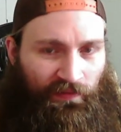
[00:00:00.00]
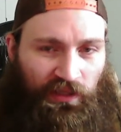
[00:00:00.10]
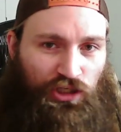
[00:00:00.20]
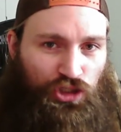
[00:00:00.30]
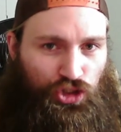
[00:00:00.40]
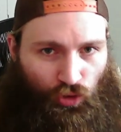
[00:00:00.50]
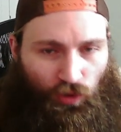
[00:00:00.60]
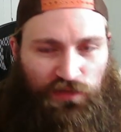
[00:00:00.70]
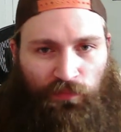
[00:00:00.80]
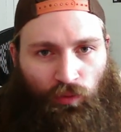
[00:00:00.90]
I think he
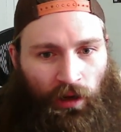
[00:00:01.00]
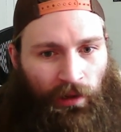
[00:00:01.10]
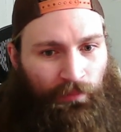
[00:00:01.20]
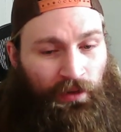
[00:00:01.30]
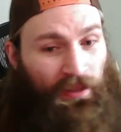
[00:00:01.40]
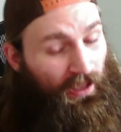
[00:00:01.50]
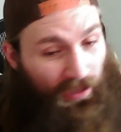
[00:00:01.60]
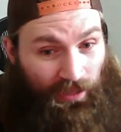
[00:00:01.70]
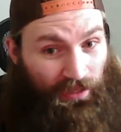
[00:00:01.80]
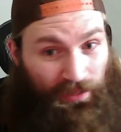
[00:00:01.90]
destroys Merab
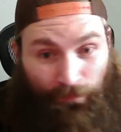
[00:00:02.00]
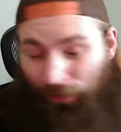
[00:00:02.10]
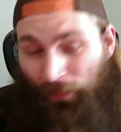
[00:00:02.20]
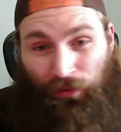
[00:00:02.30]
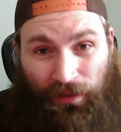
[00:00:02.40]
people